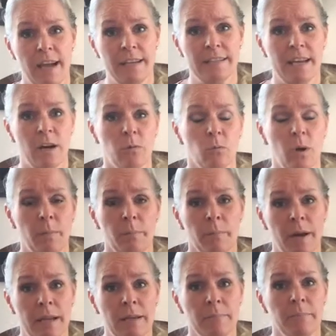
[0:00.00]
find out what
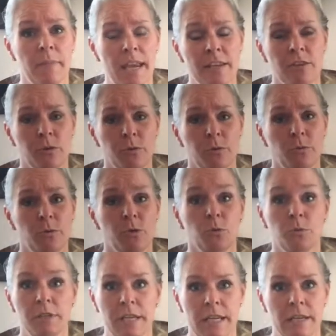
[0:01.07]
might make you
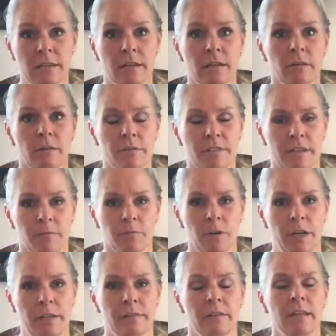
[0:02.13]
unique or
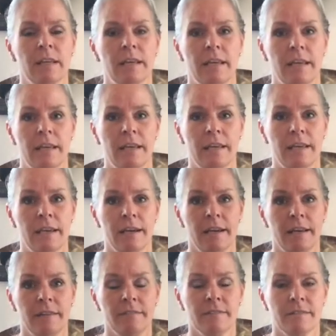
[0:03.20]
different
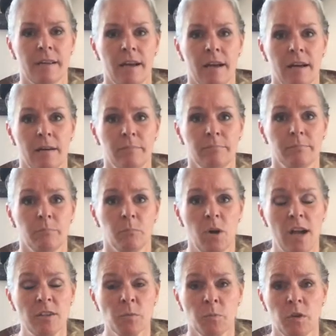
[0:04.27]
and
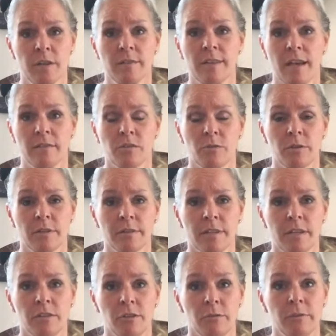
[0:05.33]
prosperous as you
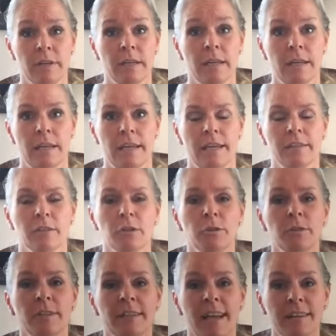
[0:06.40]
continue.
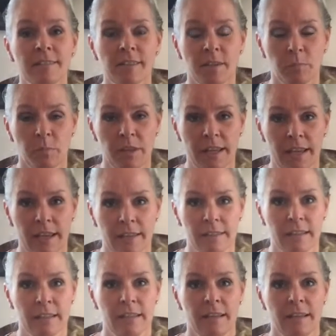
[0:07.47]
Include an exit plan.